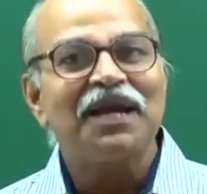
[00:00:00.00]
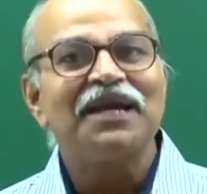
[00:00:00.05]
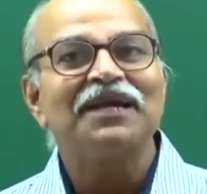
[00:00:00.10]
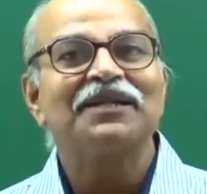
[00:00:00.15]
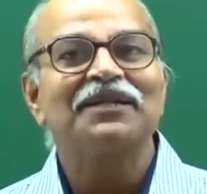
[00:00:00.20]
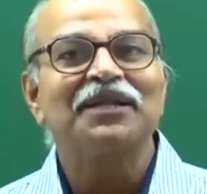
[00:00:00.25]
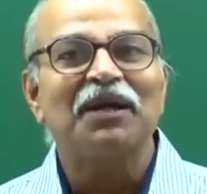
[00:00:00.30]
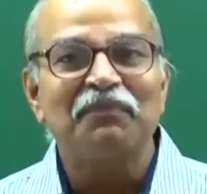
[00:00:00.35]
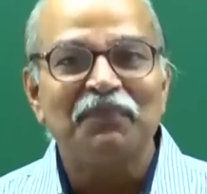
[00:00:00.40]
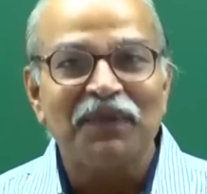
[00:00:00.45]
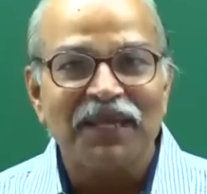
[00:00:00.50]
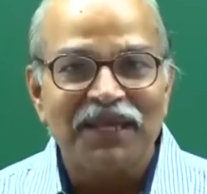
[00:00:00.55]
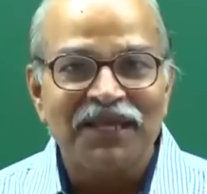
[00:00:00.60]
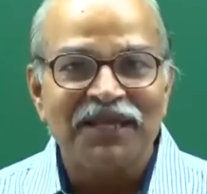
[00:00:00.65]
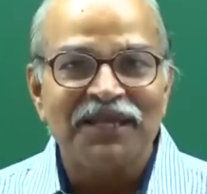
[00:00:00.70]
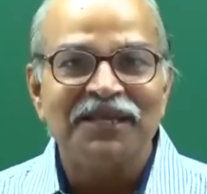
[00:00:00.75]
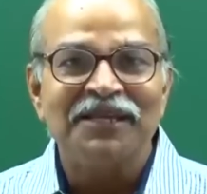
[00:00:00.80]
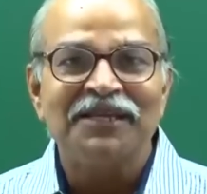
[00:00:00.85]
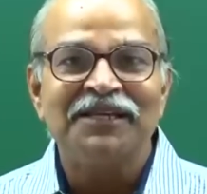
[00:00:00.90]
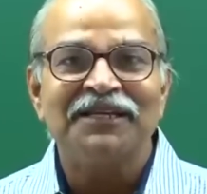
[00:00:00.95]
by
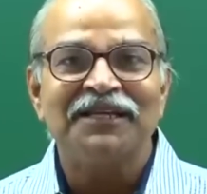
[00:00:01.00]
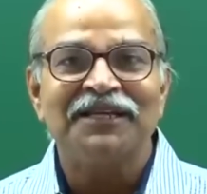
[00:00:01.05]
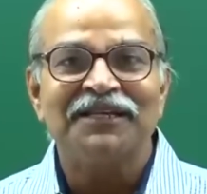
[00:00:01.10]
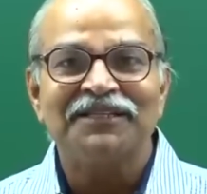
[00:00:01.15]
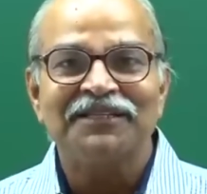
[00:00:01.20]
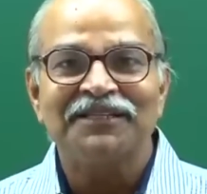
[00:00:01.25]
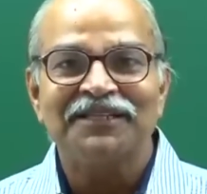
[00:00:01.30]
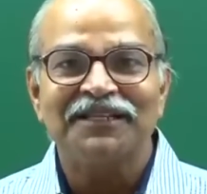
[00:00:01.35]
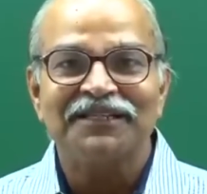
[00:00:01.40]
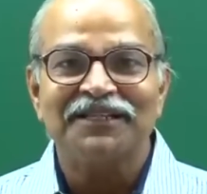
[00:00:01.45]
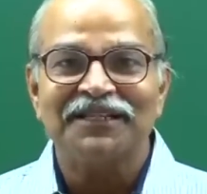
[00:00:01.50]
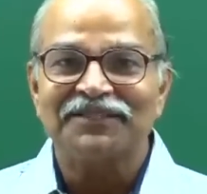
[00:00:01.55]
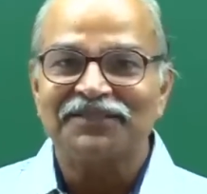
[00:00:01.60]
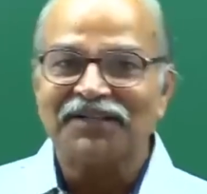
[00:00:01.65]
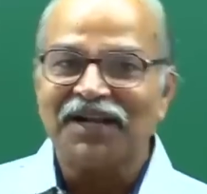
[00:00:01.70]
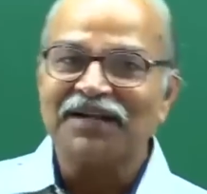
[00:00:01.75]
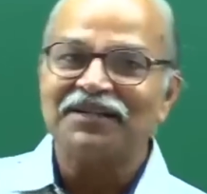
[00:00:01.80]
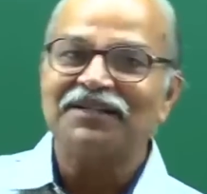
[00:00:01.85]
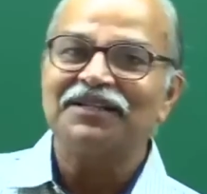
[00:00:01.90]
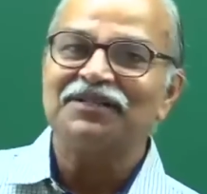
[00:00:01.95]
rubbing and then
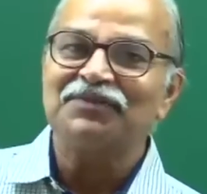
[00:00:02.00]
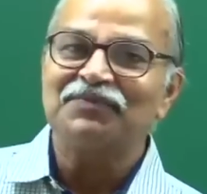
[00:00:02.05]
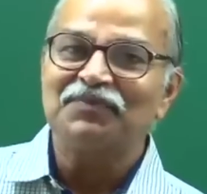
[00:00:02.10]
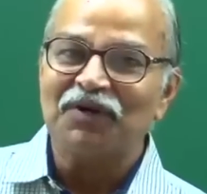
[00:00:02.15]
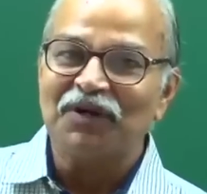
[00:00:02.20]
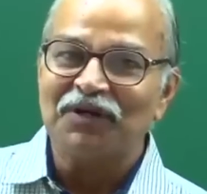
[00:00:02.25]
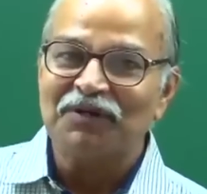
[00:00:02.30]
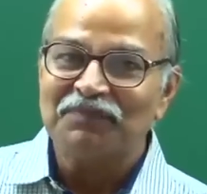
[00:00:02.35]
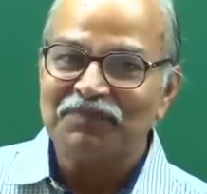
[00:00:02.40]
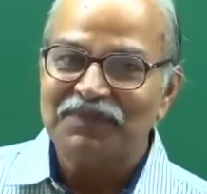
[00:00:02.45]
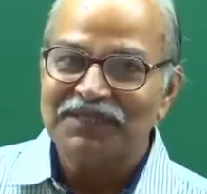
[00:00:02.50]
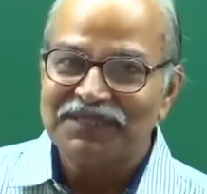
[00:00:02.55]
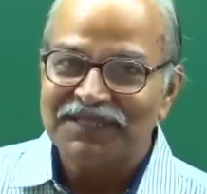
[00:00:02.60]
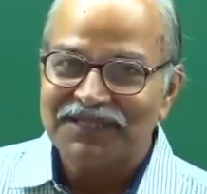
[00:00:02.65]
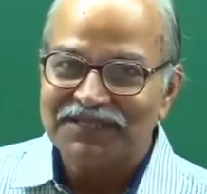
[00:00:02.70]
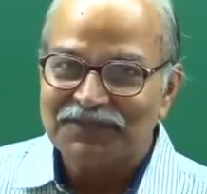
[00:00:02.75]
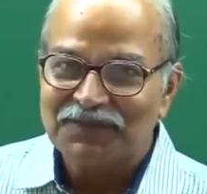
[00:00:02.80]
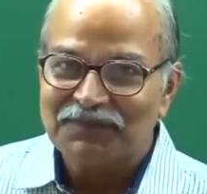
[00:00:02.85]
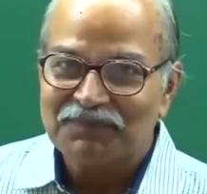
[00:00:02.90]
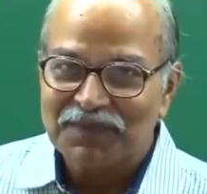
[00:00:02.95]
attracting small
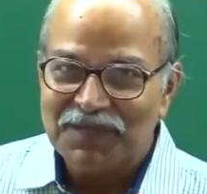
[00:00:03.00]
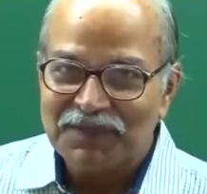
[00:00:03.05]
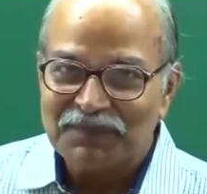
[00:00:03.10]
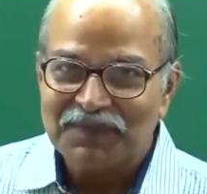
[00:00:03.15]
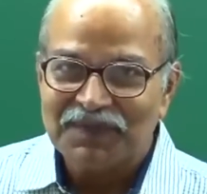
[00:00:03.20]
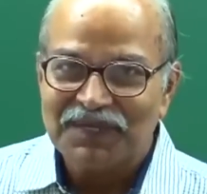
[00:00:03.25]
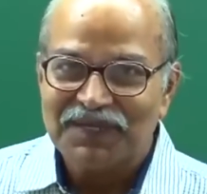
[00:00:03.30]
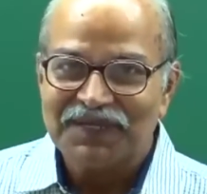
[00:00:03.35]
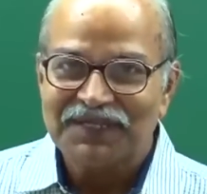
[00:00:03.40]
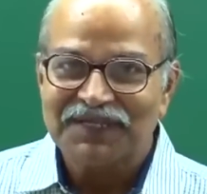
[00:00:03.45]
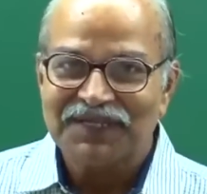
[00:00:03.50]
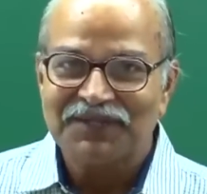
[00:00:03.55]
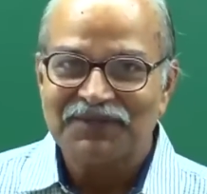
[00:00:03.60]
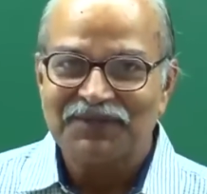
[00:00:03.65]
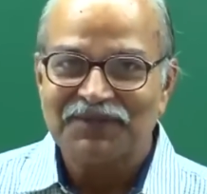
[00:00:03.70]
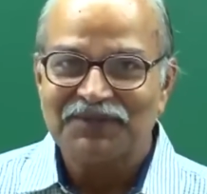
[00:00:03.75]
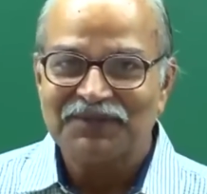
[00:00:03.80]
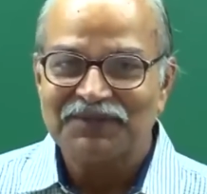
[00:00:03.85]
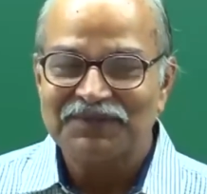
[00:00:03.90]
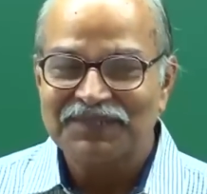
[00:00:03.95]
pieces of papers and
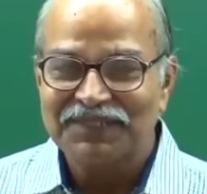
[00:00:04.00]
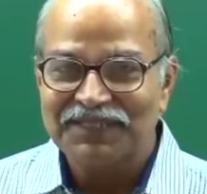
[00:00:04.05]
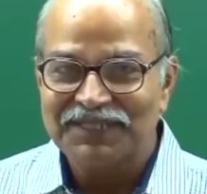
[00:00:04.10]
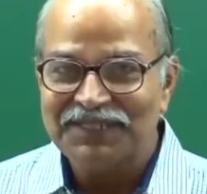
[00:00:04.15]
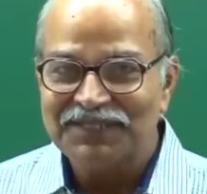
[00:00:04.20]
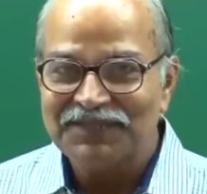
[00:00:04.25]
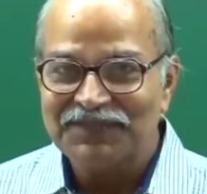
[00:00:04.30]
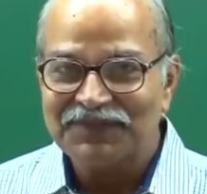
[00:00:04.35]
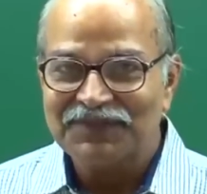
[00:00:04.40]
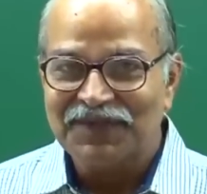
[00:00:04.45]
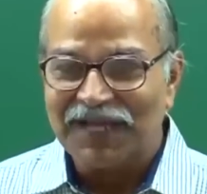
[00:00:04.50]
all those things.